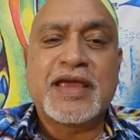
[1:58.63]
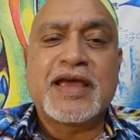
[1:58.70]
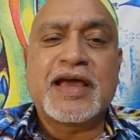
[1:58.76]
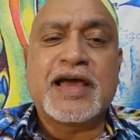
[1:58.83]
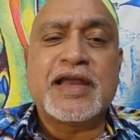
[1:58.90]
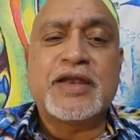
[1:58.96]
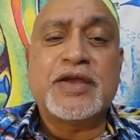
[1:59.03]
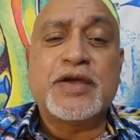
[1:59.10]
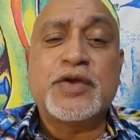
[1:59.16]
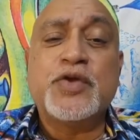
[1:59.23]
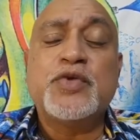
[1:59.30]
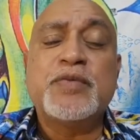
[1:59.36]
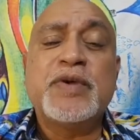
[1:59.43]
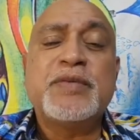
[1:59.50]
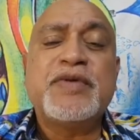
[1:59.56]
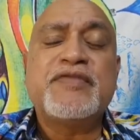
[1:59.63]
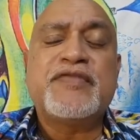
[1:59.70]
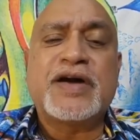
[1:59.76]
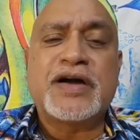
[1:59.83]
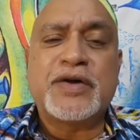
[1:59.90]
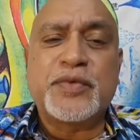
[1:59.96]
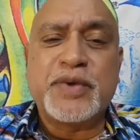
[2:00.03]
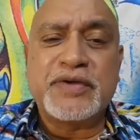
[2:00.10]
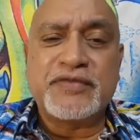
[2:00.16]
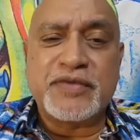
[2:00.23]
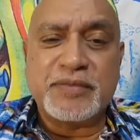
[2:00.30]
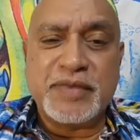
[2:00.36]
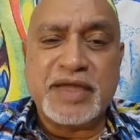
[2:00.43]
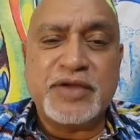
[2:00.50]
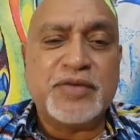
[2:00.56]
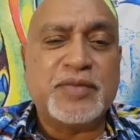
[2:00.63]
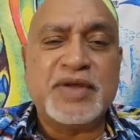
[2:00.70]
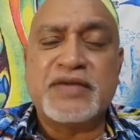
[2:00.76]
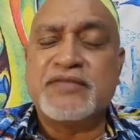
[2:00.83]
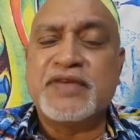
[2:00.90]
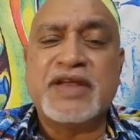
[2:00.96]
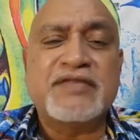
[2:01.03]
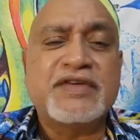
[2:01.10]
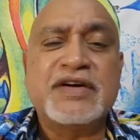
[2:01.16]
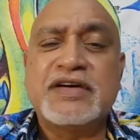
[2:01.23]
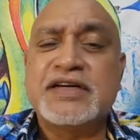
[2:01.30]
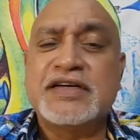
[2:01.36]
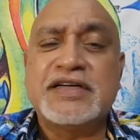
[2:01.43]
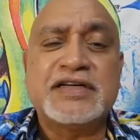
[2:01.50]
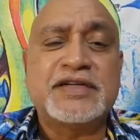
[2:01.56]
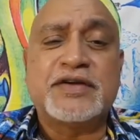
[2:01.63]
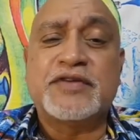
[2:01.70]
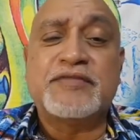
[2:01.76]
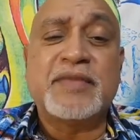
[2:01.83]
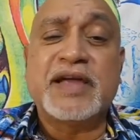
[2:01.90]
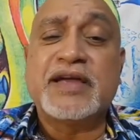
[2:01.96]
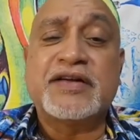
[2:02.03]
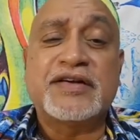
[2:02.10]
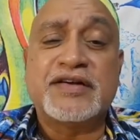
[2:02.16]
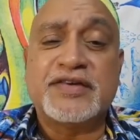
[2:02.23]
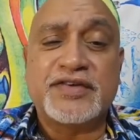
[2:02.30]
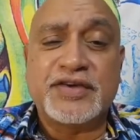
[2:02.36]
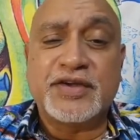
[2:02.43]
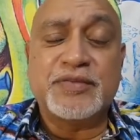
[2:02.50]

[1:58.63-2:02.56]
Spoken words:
And you may be far away from me. You may have never heard of my country. You